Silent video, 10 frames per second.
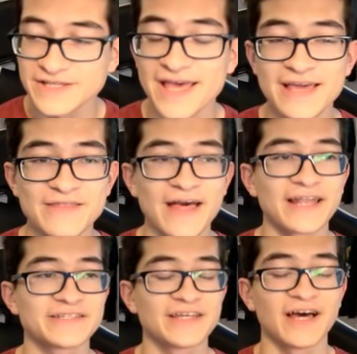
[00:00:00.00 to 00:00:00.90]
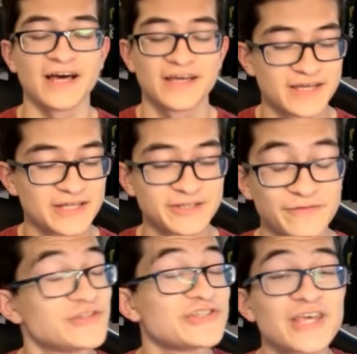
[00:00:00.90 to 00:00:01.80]
say that uh,
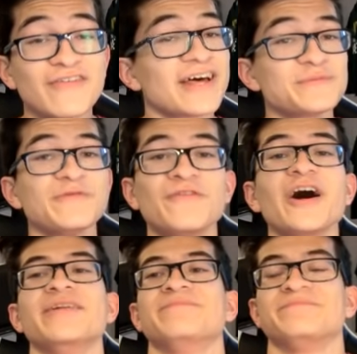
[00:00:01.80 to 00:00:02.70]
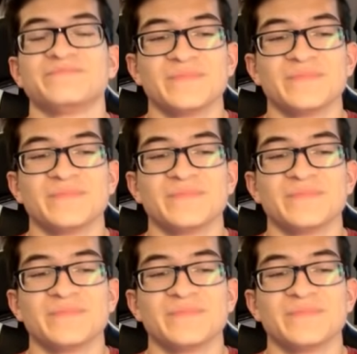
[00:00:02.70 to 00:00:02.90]
Division 7 has been fun.